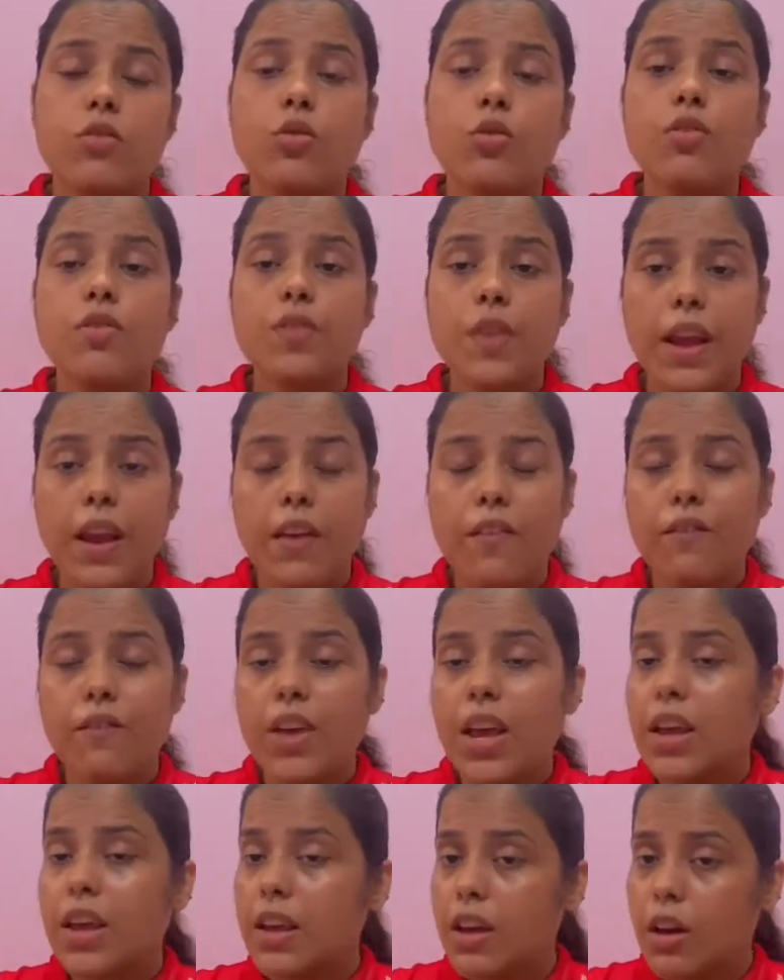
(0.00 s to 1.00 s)
So same
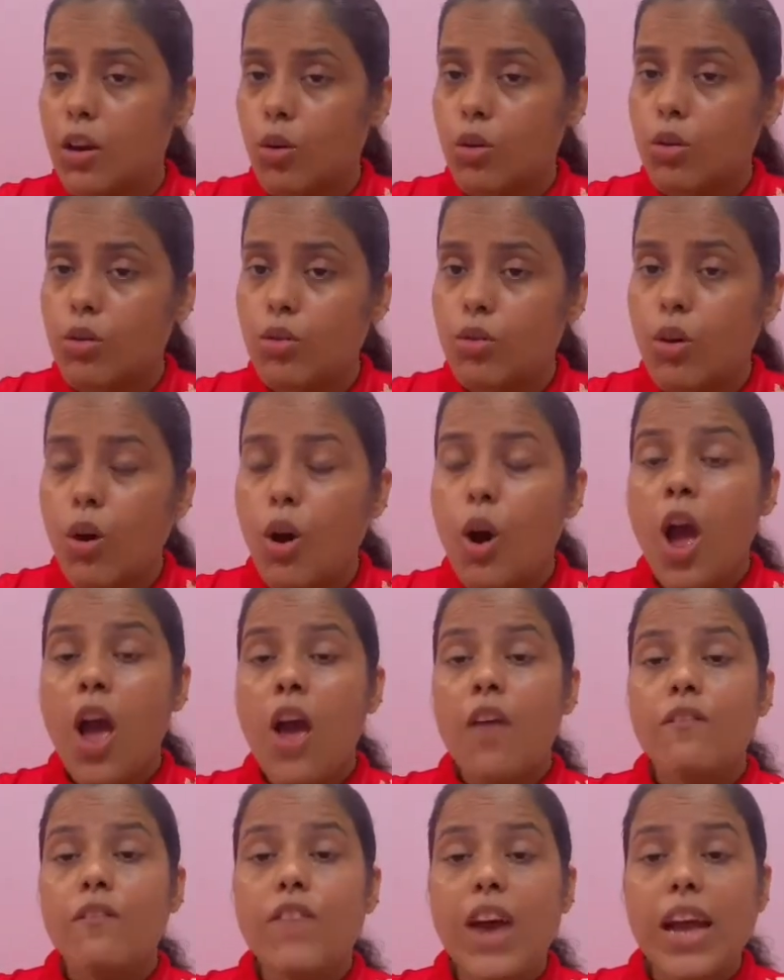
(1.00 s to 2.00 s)
way here also,
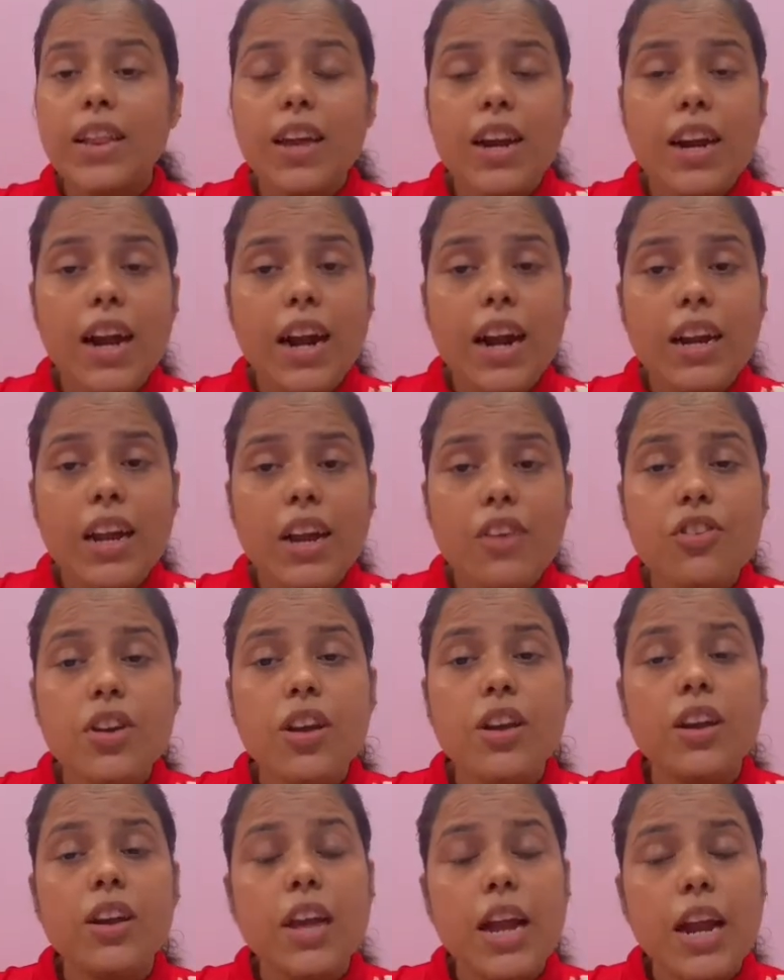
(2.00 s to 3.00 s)
weather
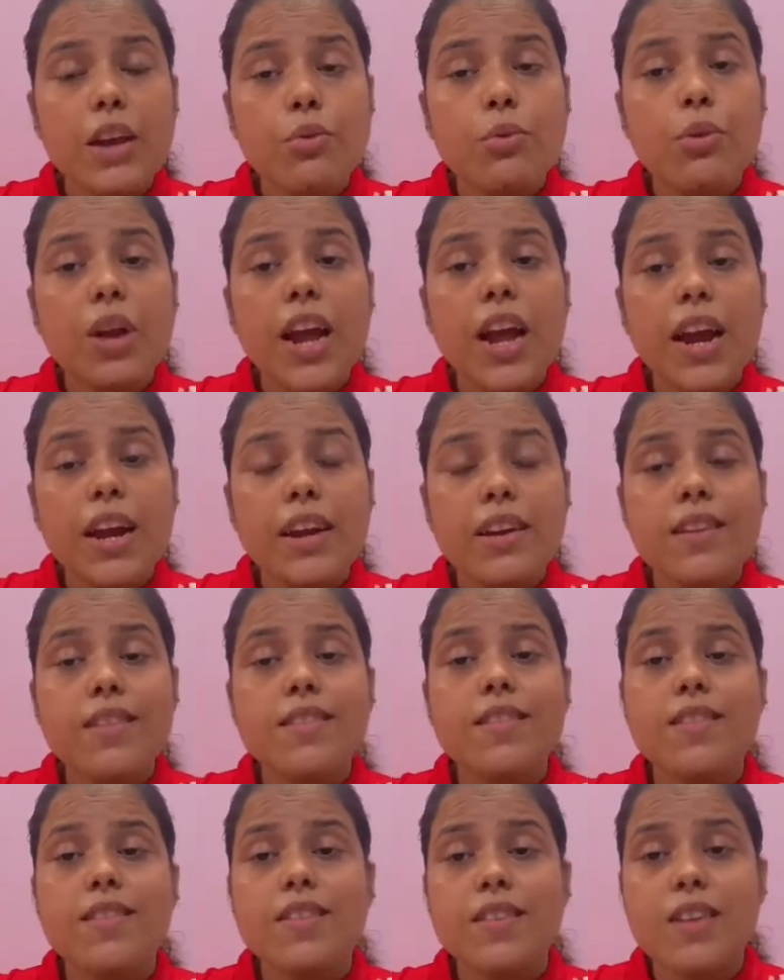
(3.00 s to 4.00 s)
condition day to day it
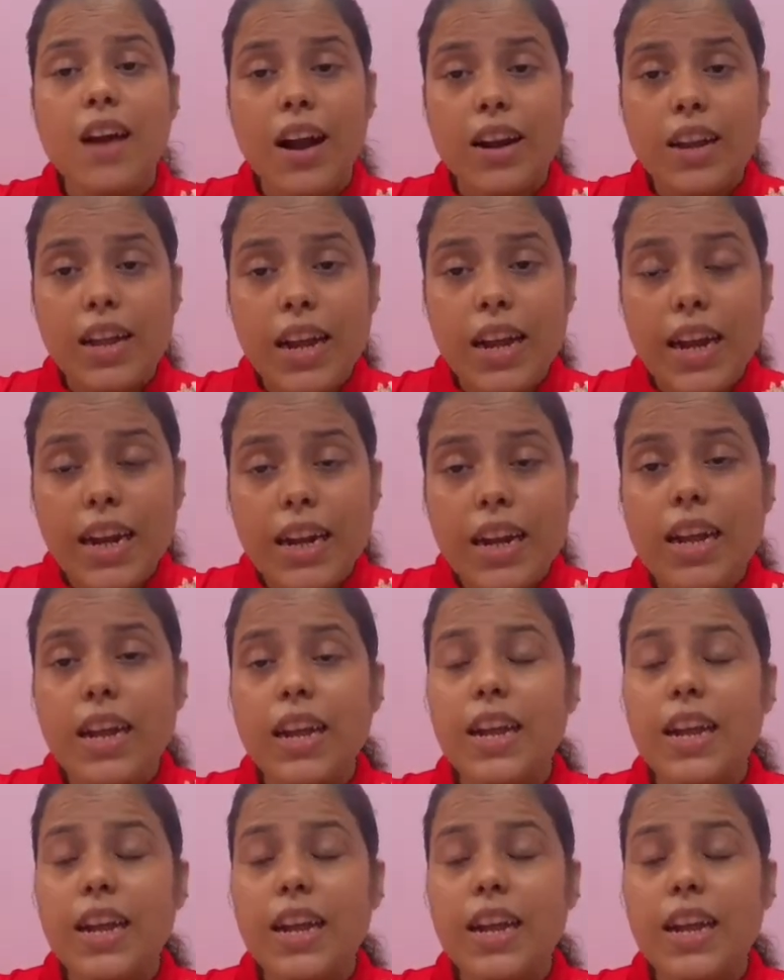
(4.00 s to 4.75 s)
is studied,